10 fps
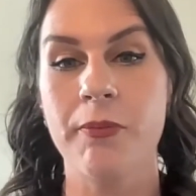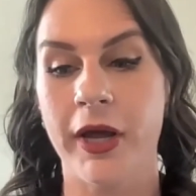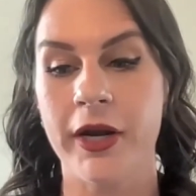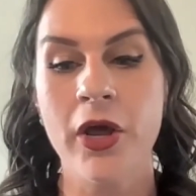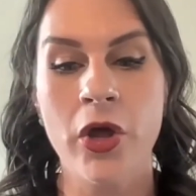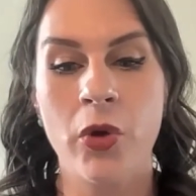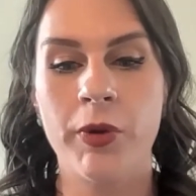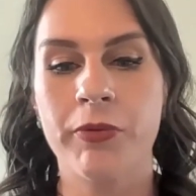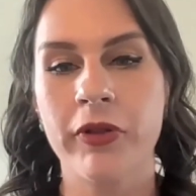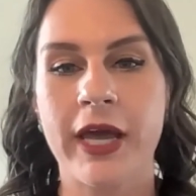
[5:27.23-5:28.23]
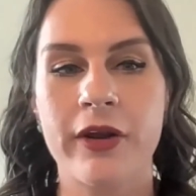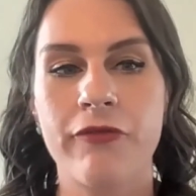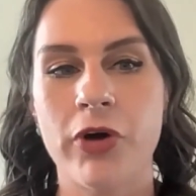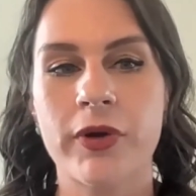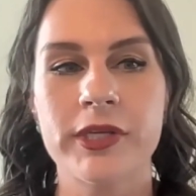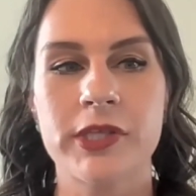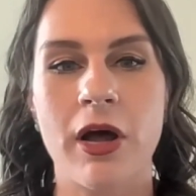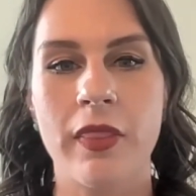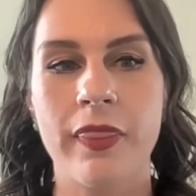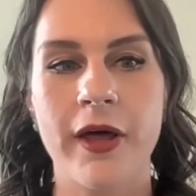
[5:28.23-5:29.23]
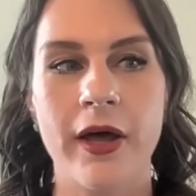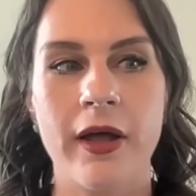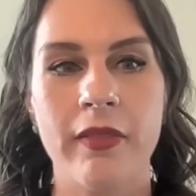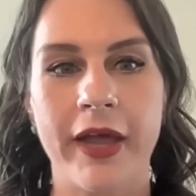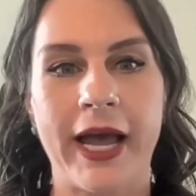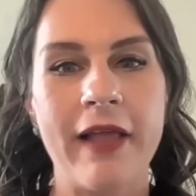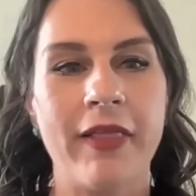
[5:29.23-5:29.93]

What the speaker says: But we really kind of focus on I